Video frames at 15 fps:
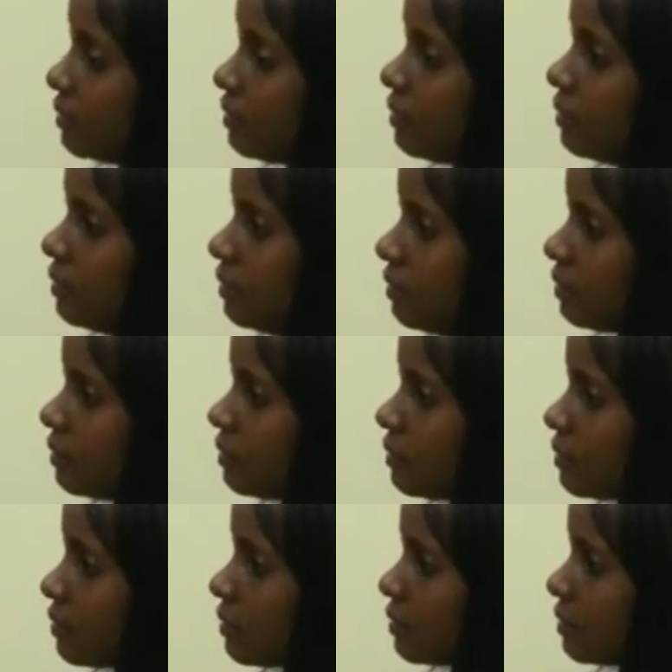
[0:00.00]

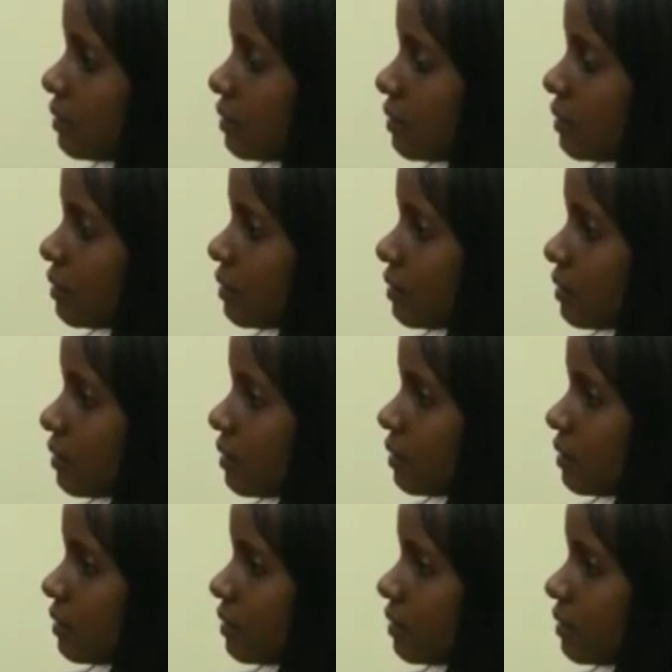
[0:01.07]

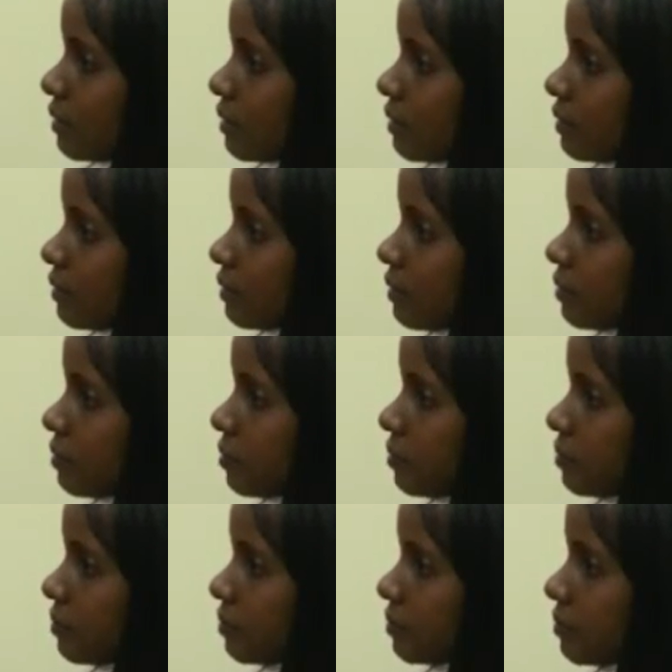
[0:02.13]

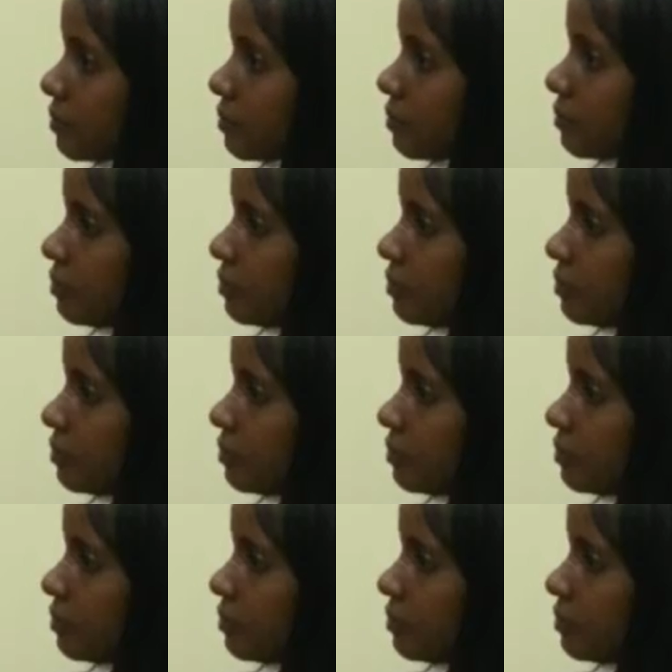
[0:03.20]
The person shown says nothing.